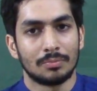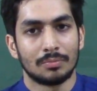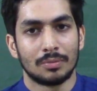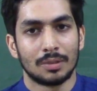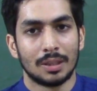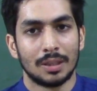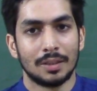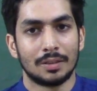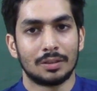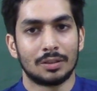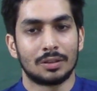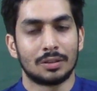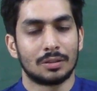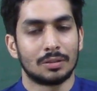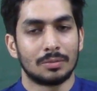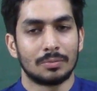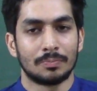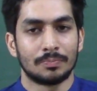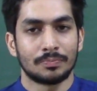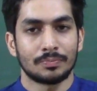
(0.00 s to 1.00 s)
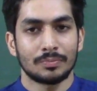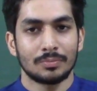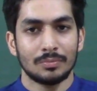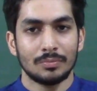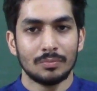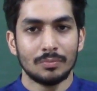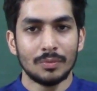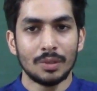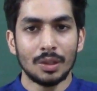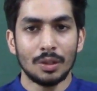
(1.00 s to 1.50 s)
it's
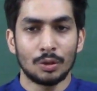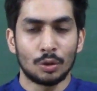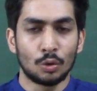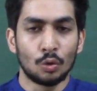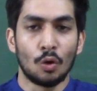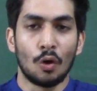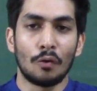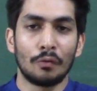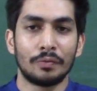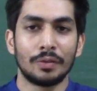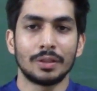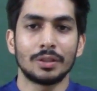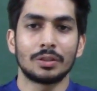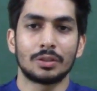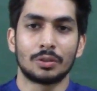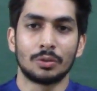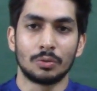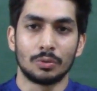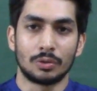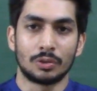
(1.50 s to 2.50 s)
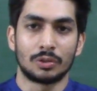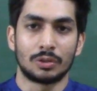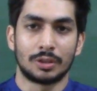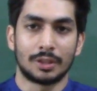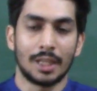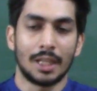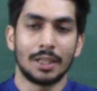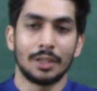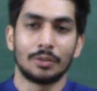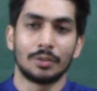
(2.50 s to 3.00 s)
too obvious to
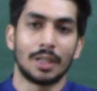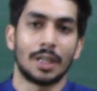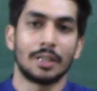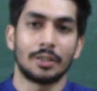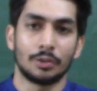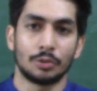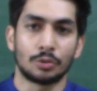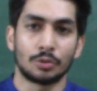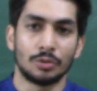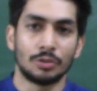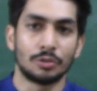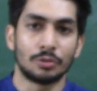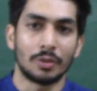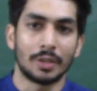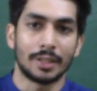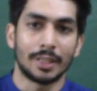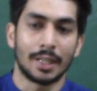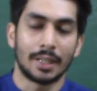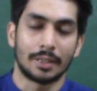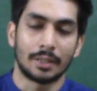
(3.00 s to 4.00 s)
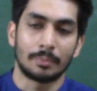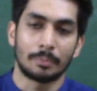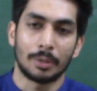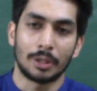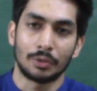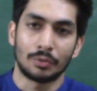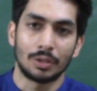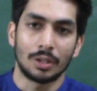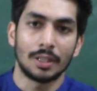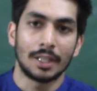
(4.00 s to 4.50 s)
tell you that you shouldn't join that
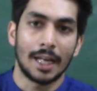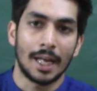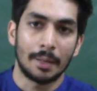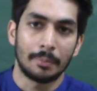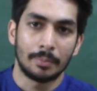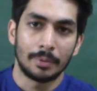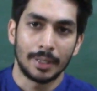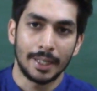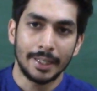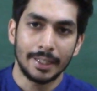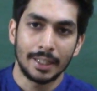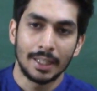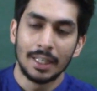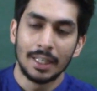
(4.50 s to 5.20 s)
particular lab, right?